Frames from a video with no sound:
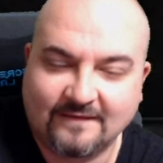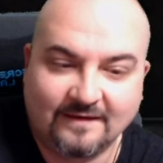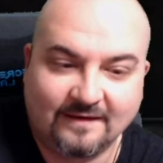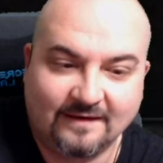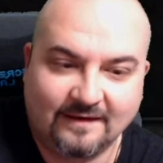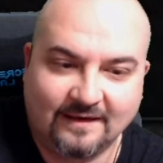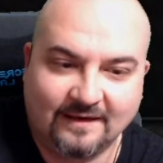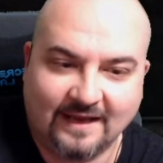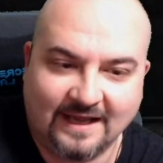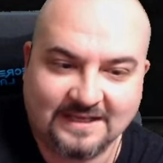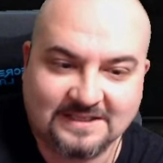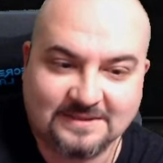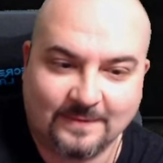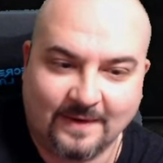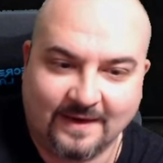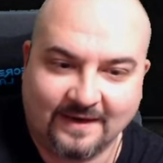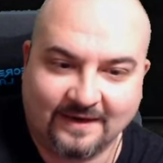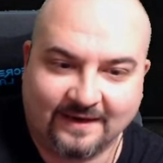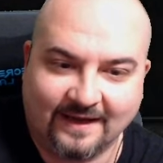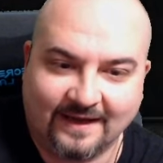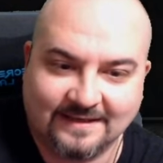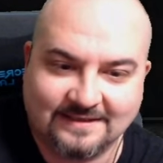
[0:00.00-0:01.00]
Last one,
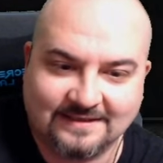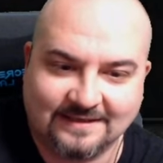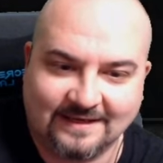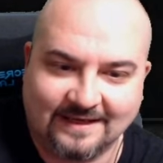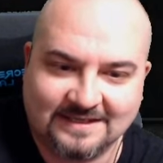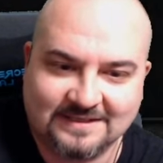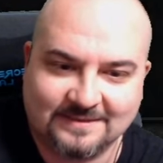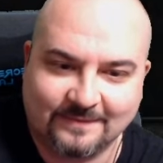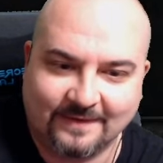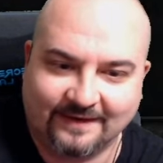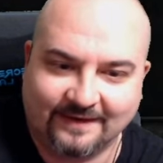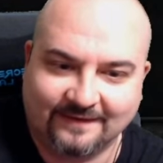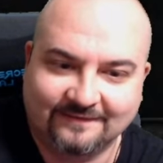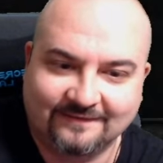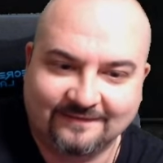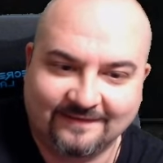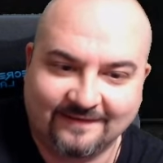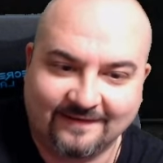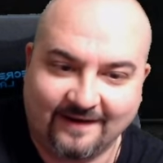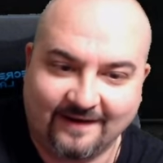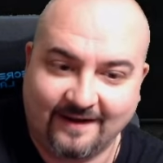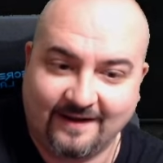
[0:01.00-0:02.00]
guys, last one.
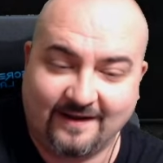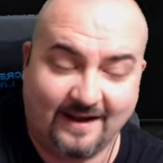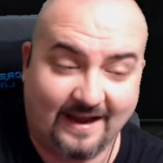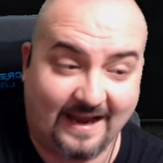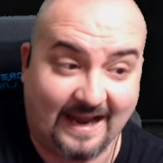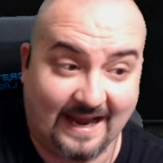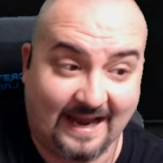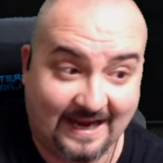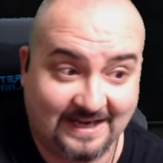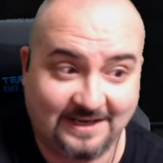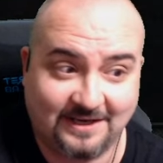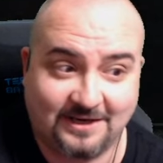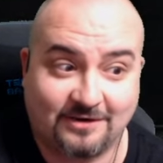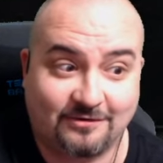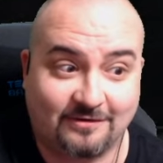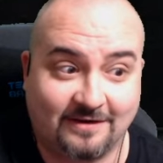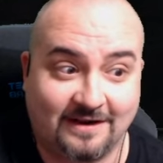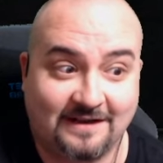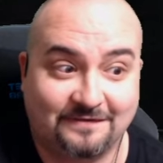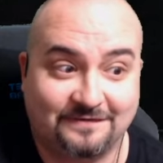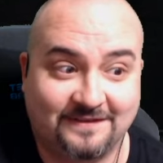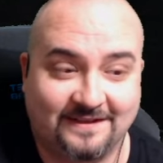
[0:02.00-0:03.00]
I, I had it
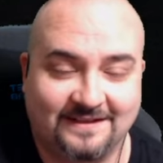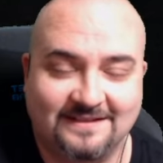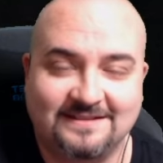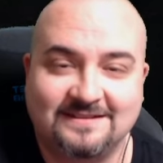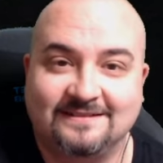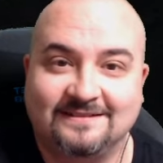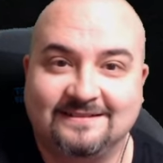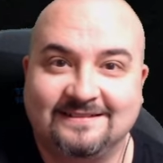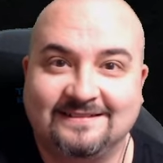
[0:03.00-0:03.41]
crafted.